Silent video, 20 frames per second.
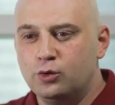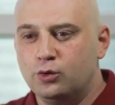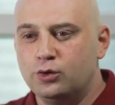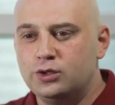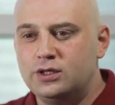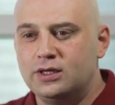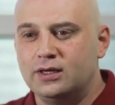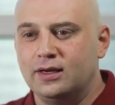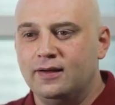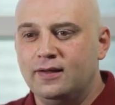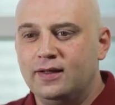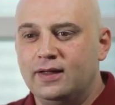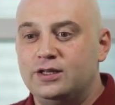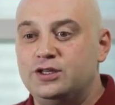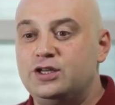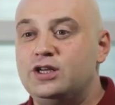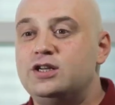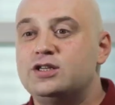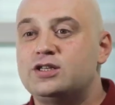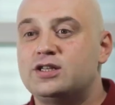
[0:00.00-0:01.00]
to anyone.
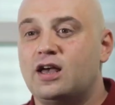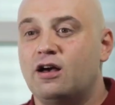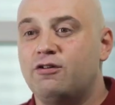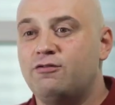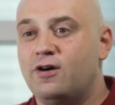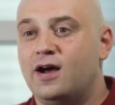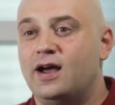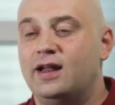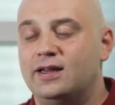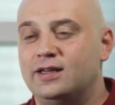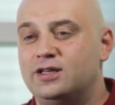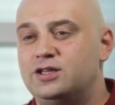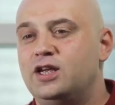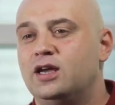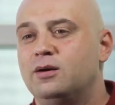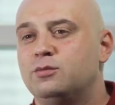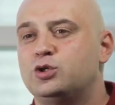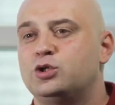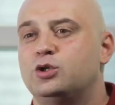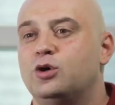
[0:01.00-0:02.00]
so that
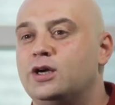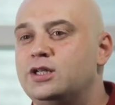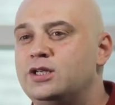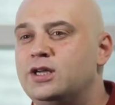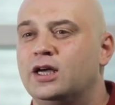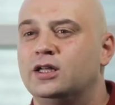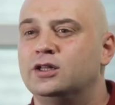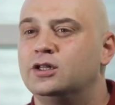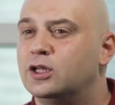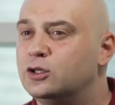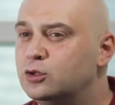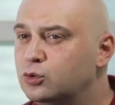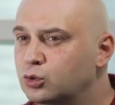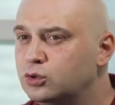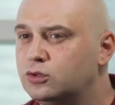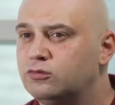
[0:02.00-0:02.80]
people wouldn't risk